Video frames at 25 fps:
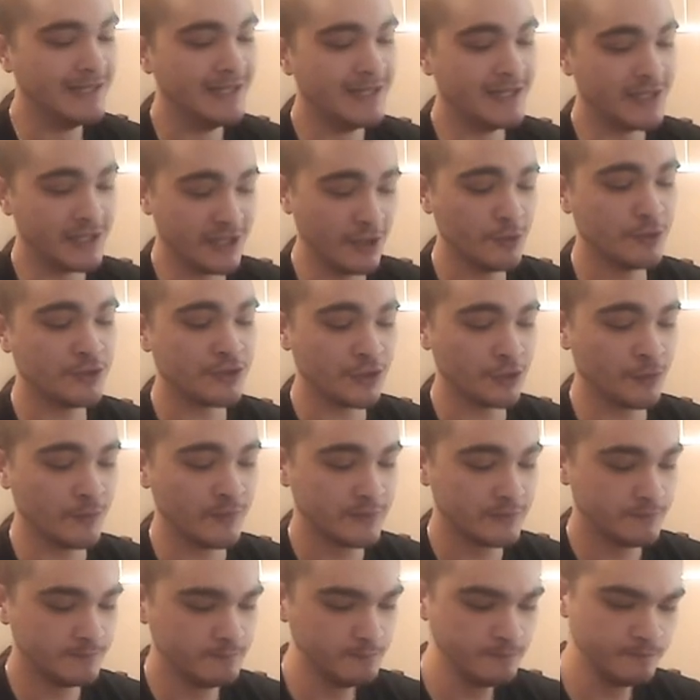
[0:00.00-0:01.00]
YouTube,
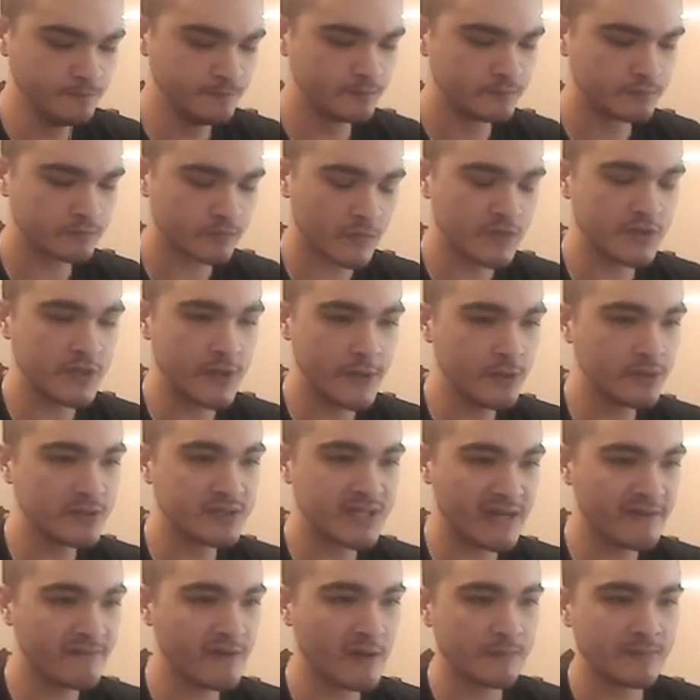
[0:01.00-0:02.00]
do your
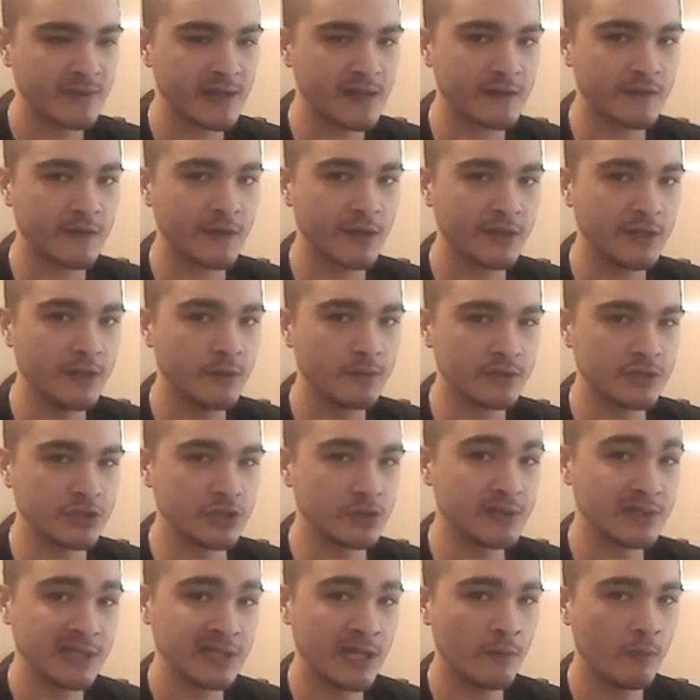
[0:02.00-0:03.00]
dev updates like you were
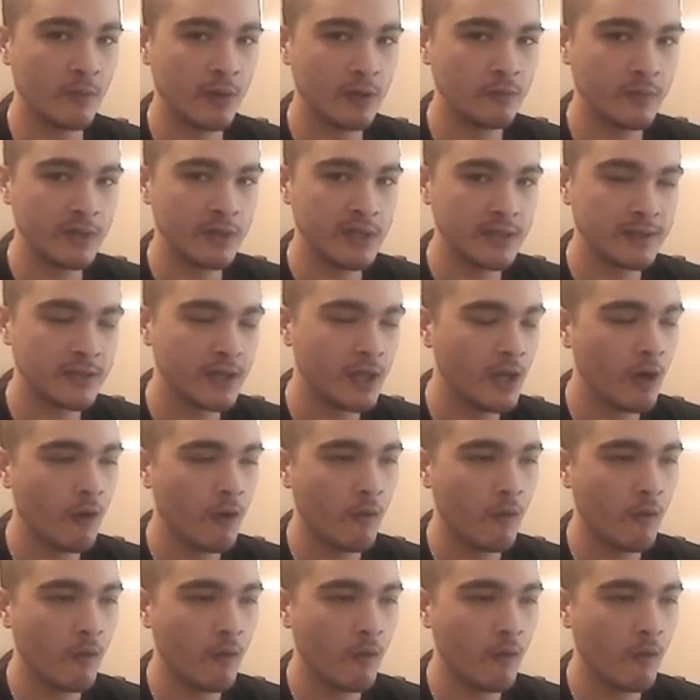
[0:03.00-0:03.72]
doing that one week,